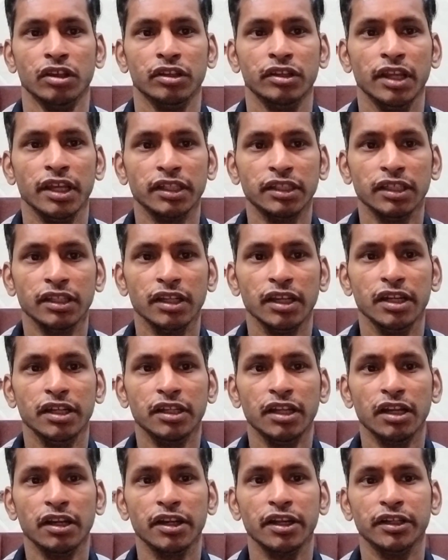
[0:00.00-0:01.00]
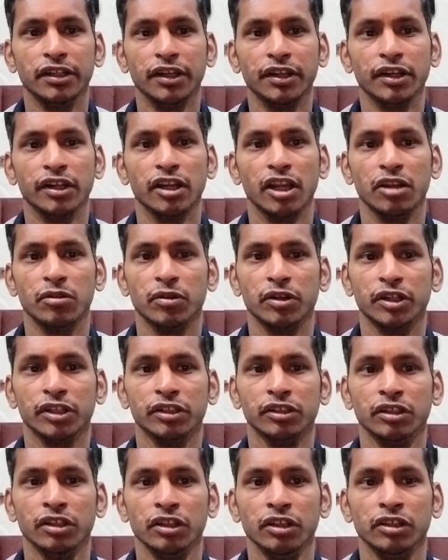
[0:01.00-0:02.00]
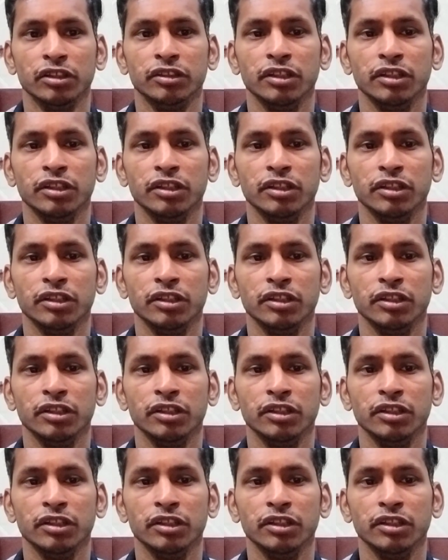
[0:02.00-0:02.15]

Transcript: Next is inter-rater reliability.